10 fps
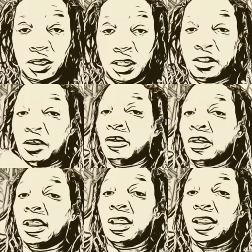There are a
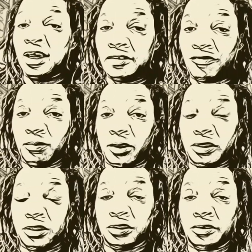lot of them out
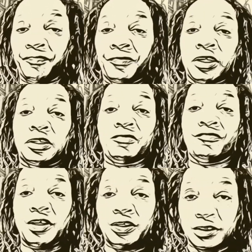here. They're
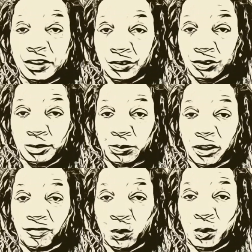very
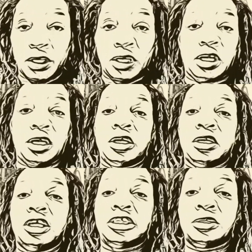disrespectful, and
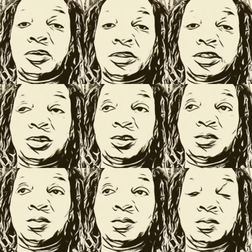as long as
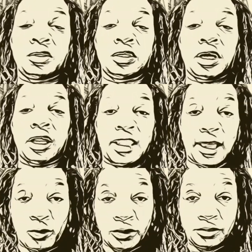you
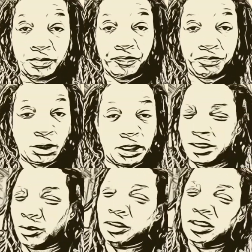allow it, because
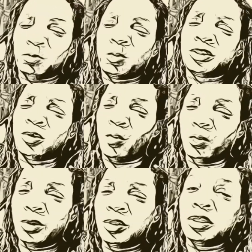someone's only
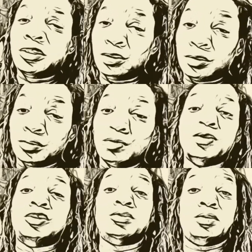going to do
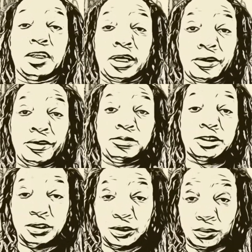what you allow them to
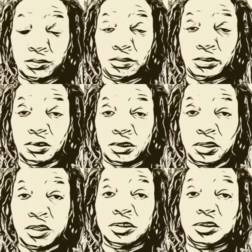do.
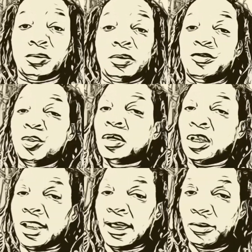So if you're
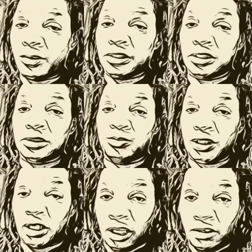allowing this
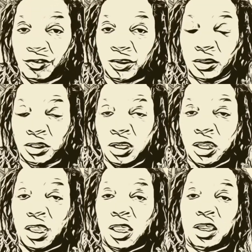behavior
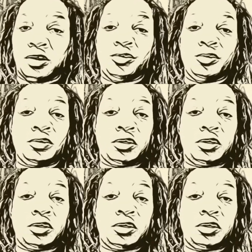and you're